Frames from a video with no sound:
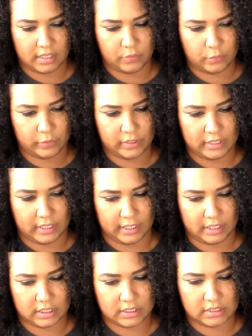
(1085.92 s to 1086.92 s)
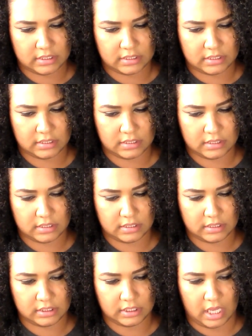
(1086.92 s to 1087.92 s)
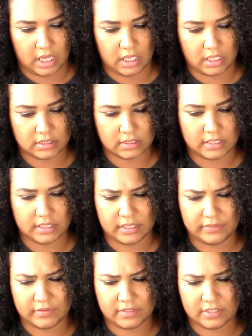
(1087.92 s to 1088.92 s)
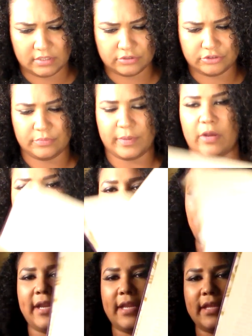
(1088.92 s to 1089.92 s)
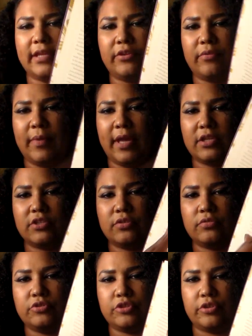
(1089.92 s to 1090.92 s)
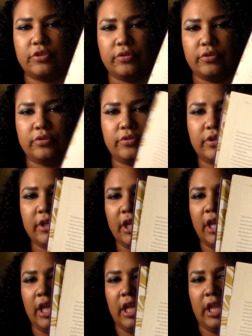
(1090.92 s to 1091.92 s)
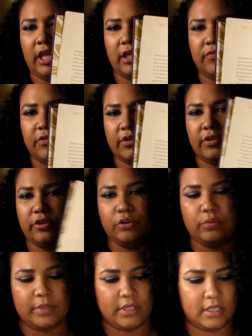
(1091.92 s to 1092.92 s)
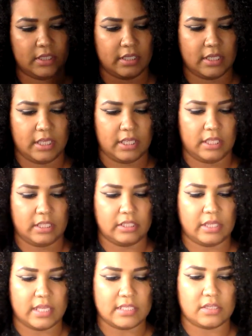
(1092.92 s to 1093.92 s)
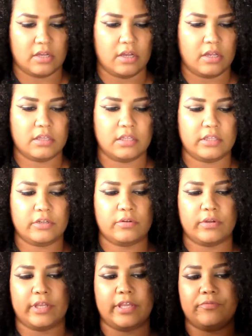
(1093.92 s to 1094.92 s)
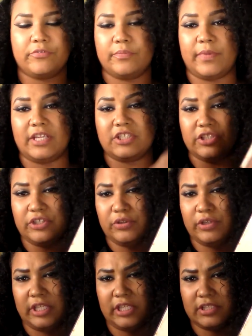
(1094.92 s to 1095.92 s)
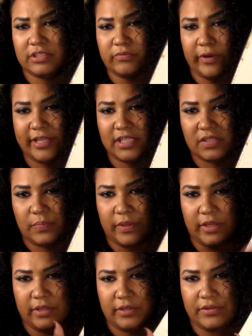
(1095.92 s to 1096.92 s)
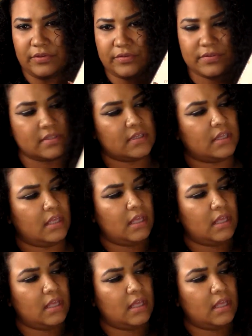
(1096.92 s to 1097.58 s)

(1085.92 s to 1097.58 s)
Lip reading: I really like it. Yeah. And it even tells you about writing in your magical journal. Like if you're a newbie, it has all the little information you need to write spells,